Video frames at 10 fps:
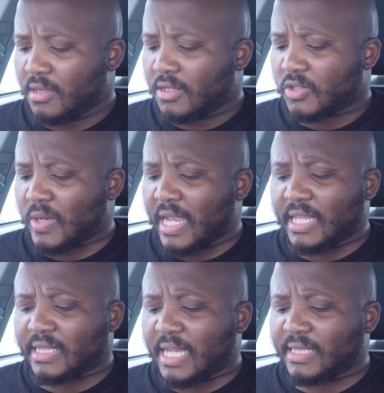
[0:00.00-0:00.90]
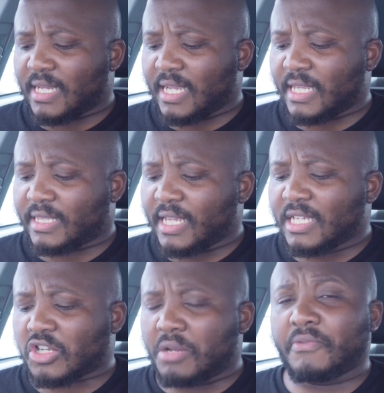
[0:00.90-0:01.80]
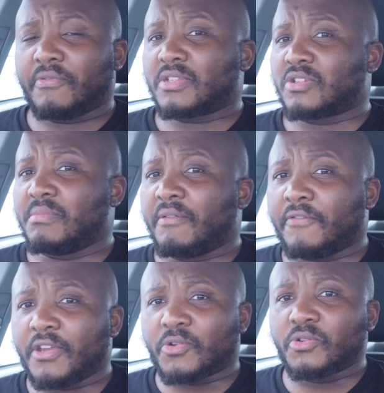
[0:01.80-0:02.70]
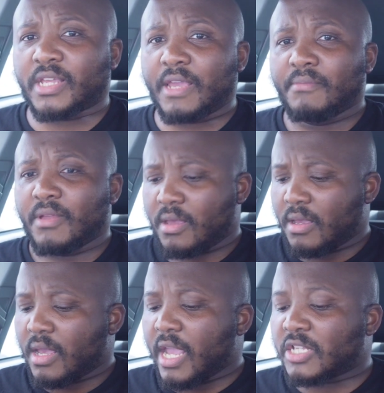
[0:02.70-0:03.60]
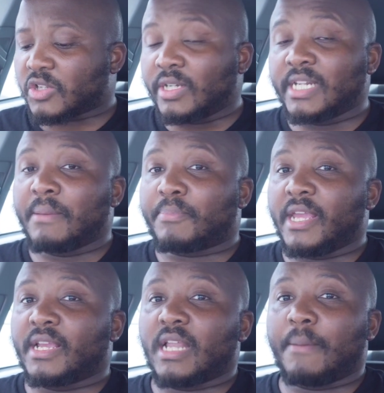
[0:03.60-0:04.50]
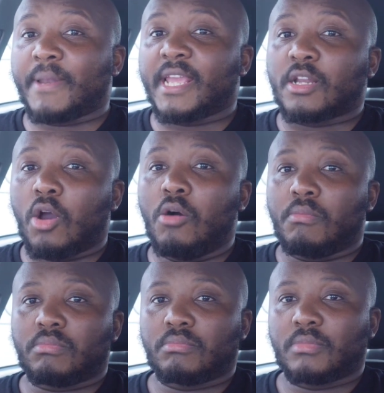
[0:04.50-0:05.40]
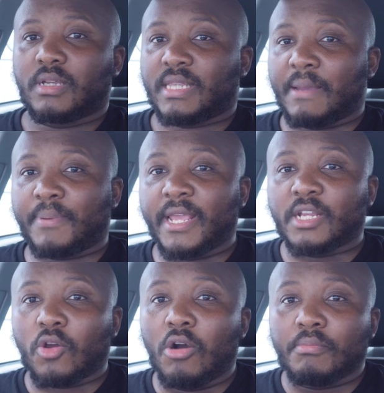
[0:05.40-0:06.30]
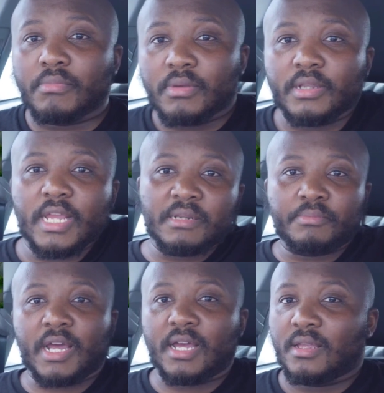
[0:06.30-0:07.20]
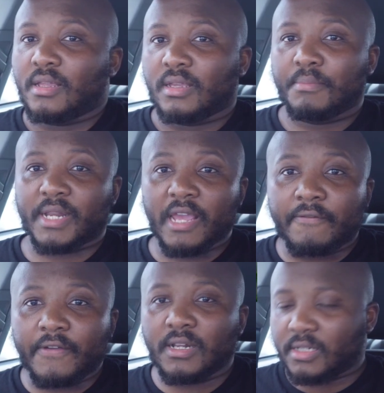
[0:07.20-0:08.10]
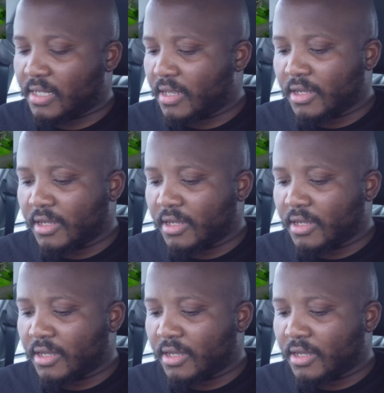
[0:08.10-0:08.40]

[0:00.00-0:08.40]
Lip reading: So I think it's gonna be a very good game. And Scotland are playing at home. They are playing at home in Edinburgh, Murrayfield.